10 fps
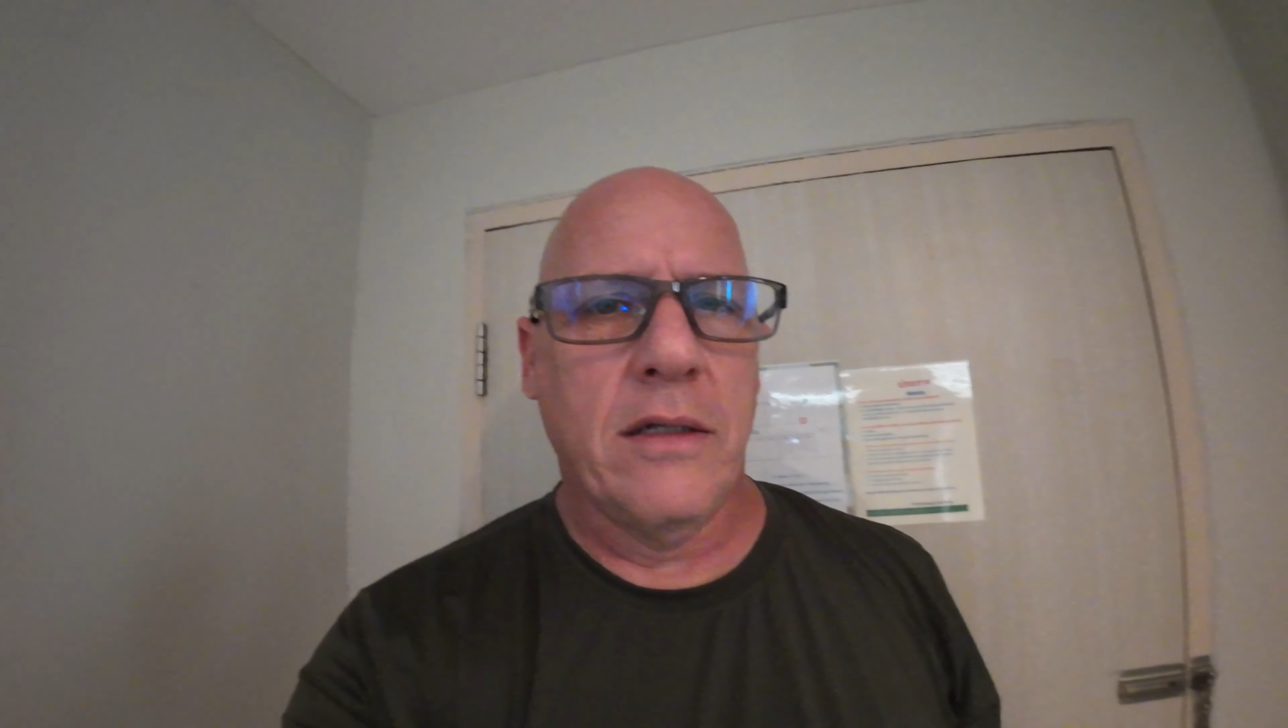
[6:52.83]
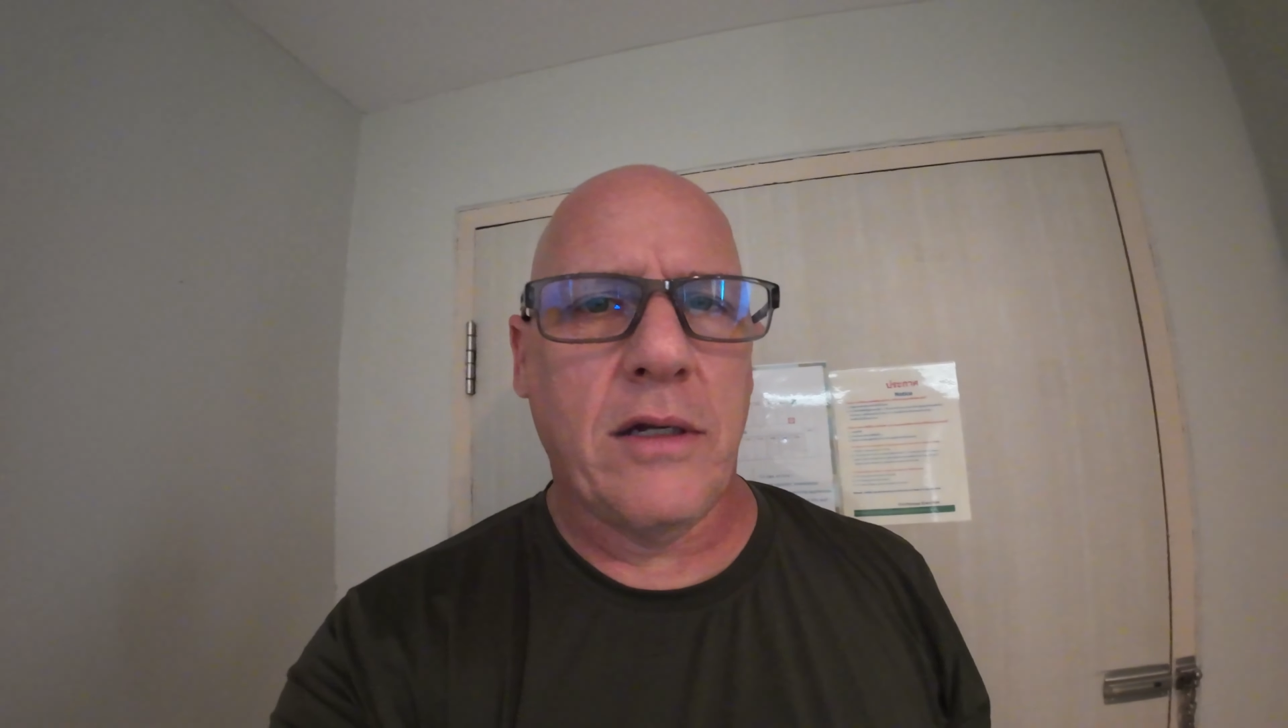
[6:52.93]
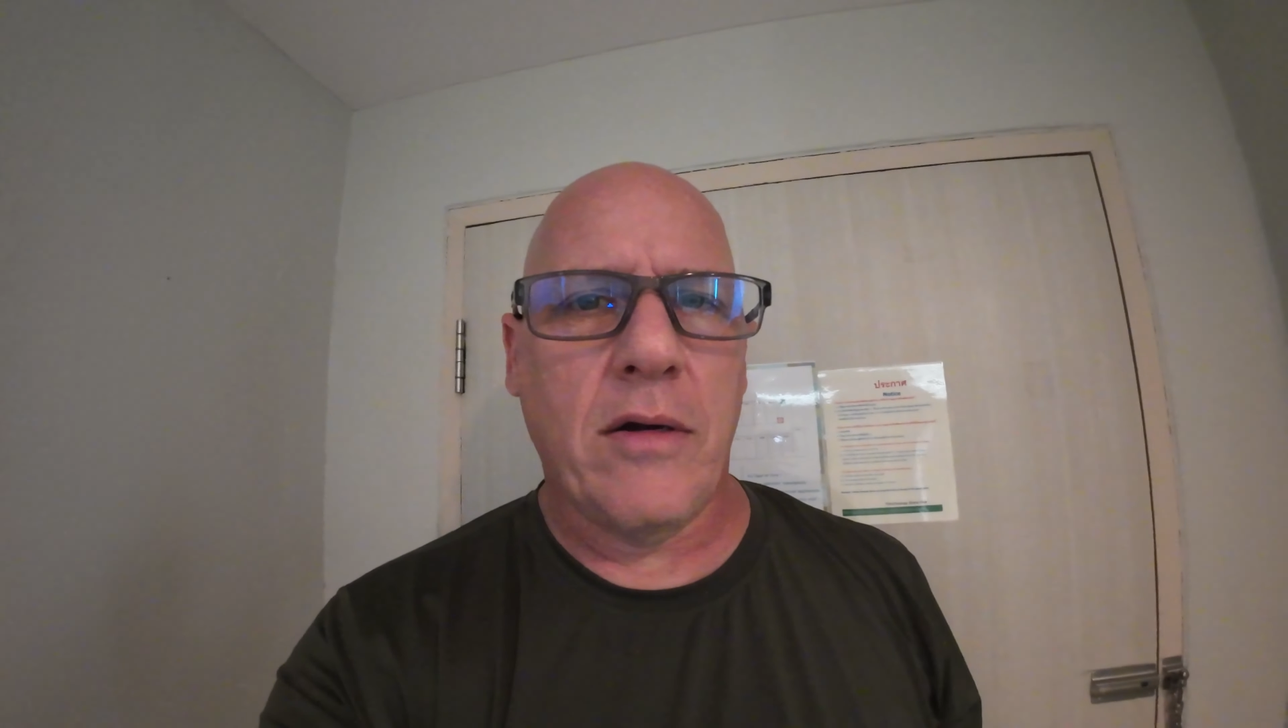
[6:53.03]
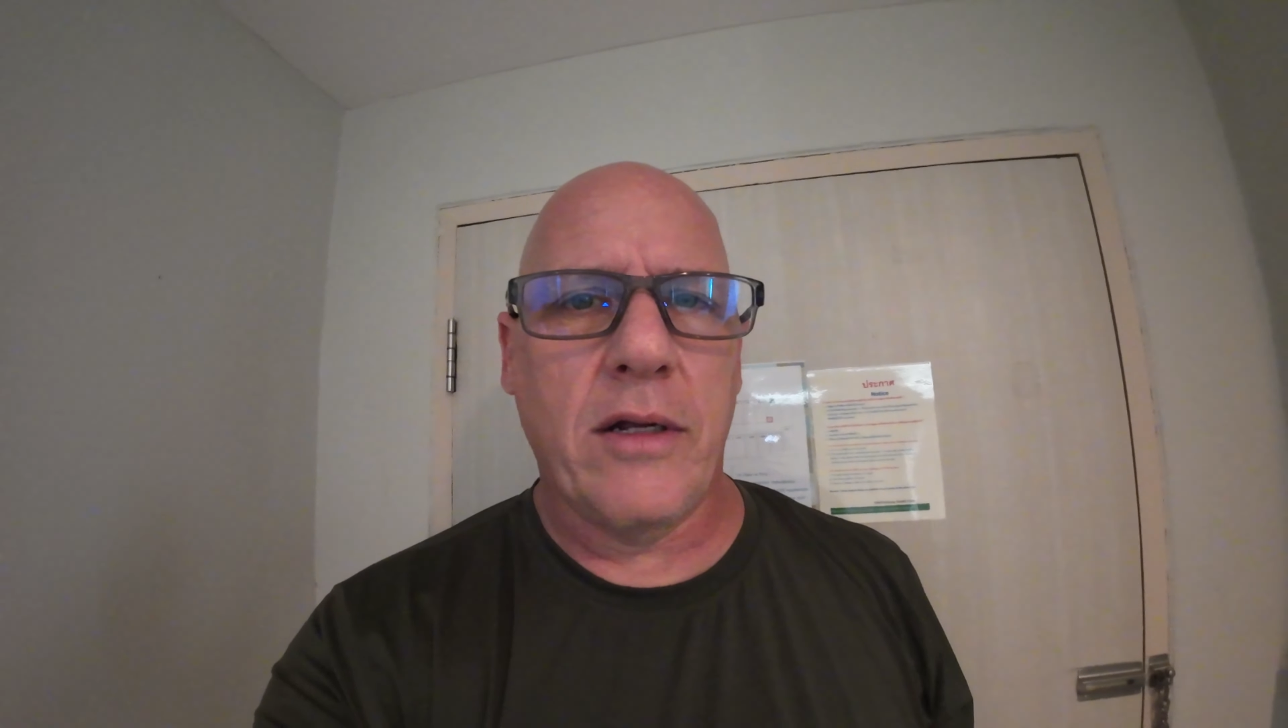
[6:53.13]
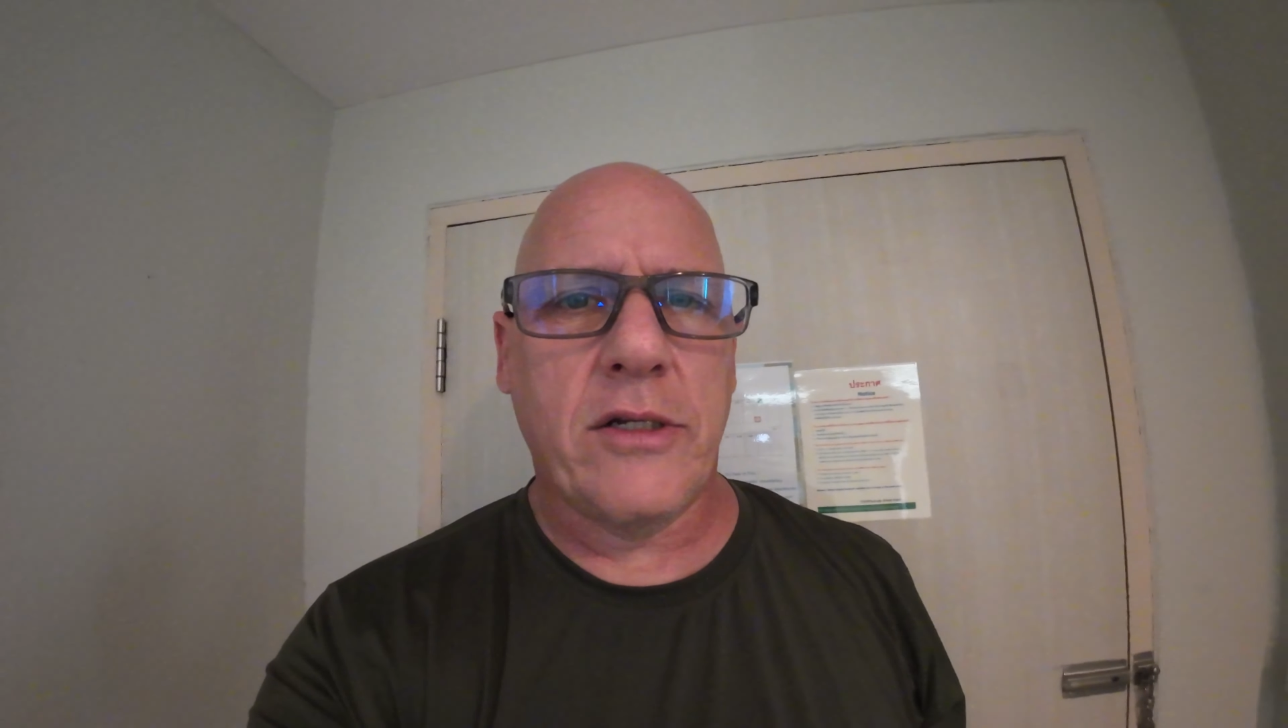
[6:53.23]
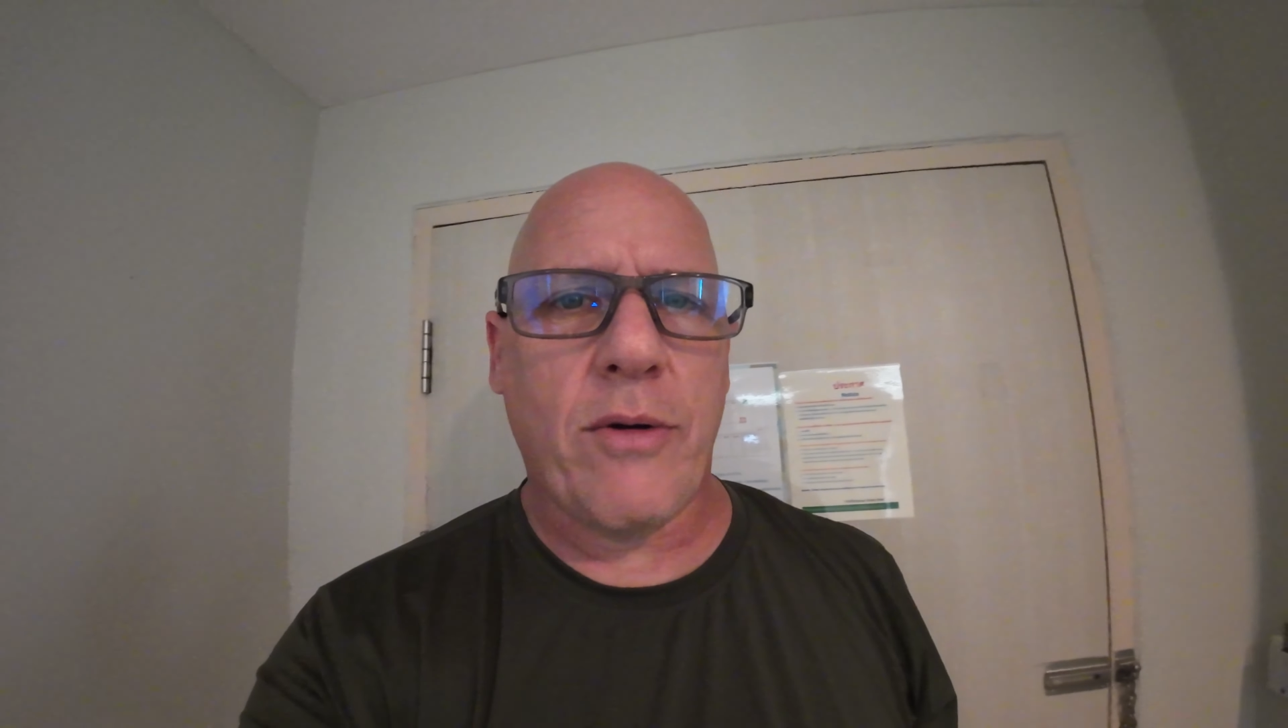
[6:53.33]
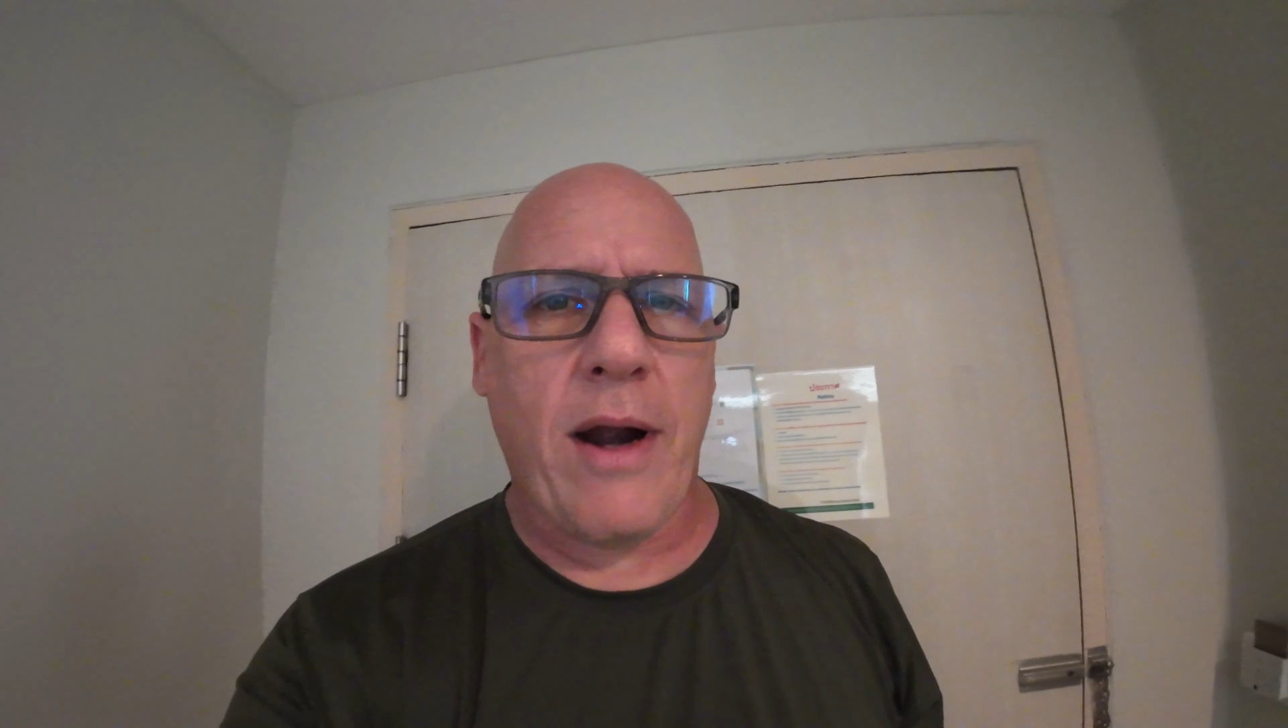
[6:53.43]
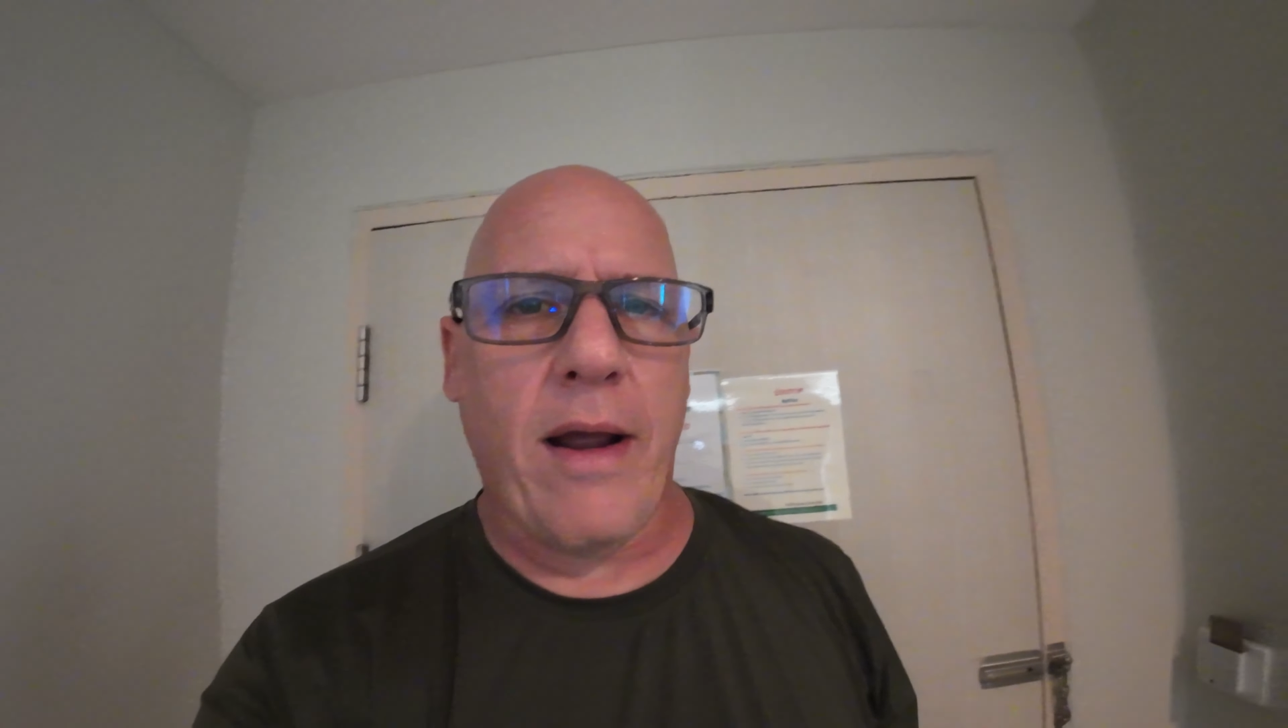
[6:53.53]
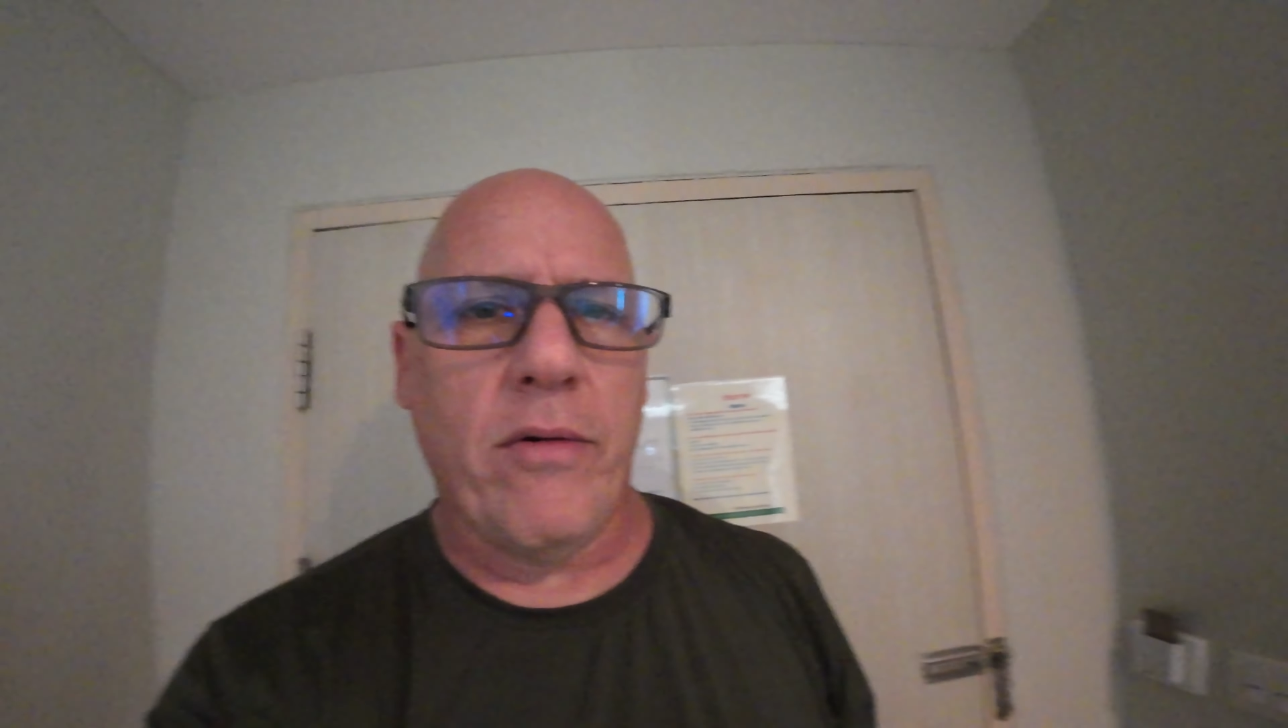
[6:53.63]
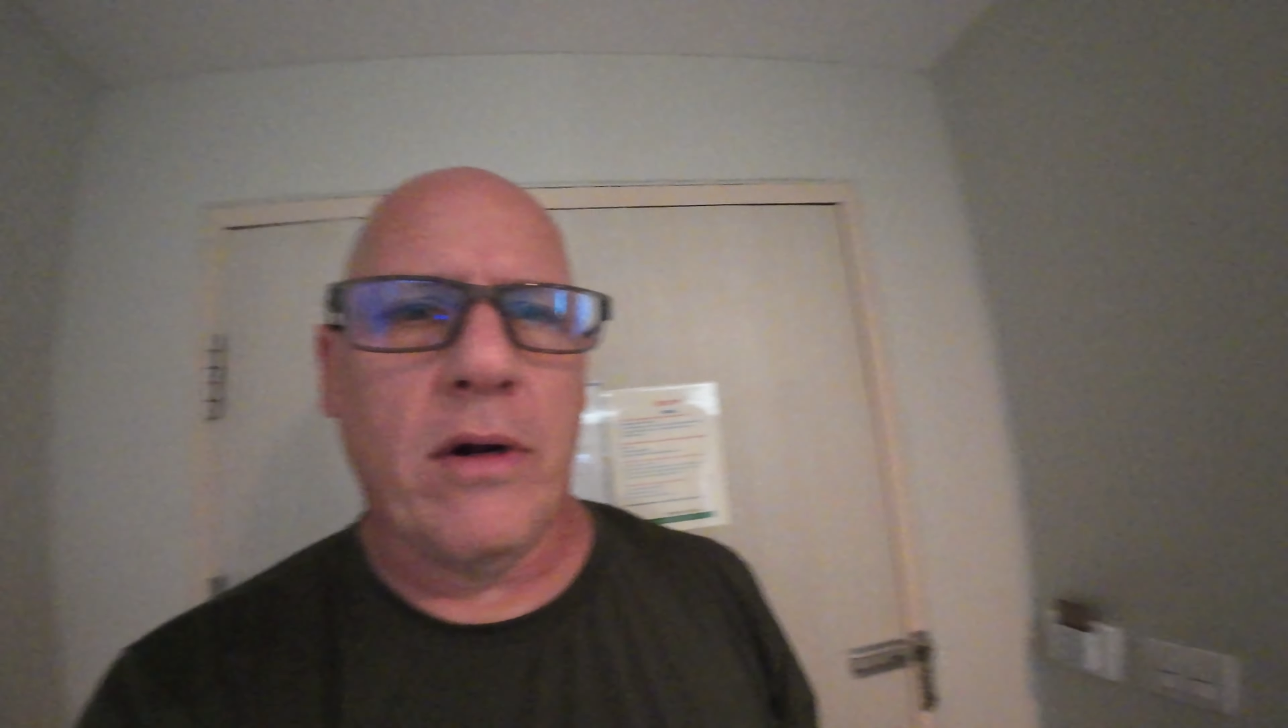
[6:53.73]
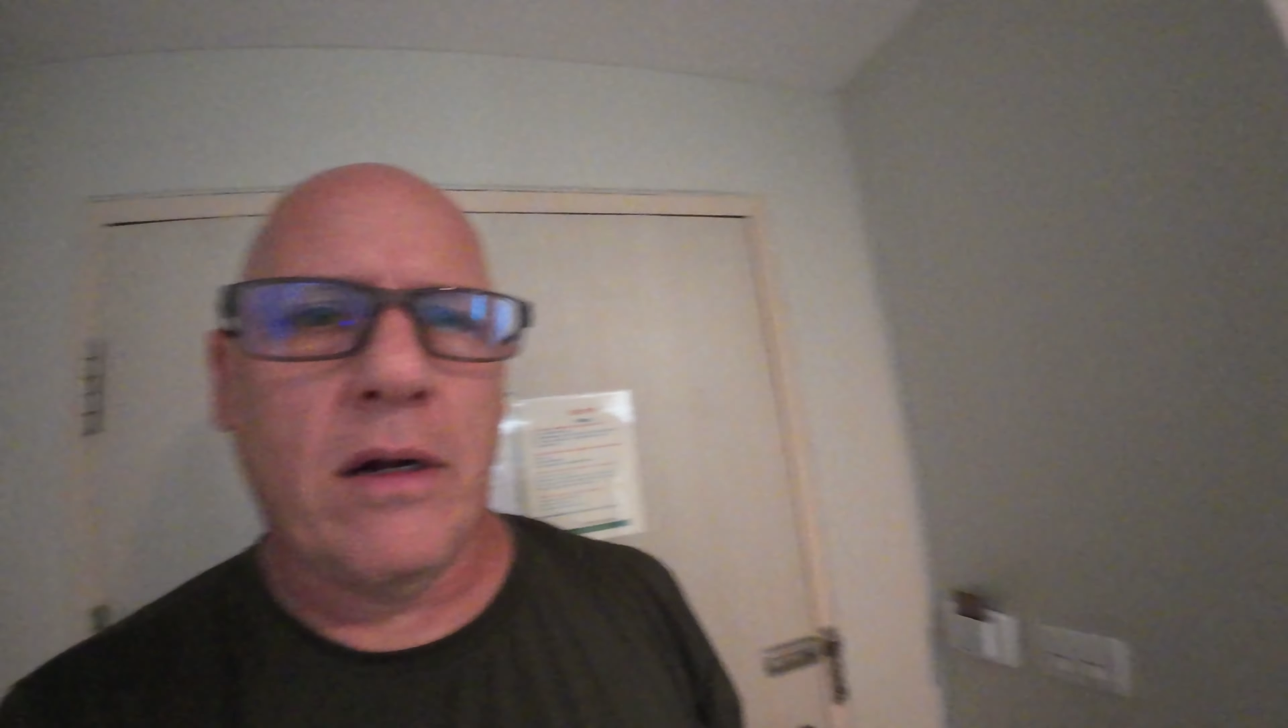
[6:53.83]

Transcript: Turn this around.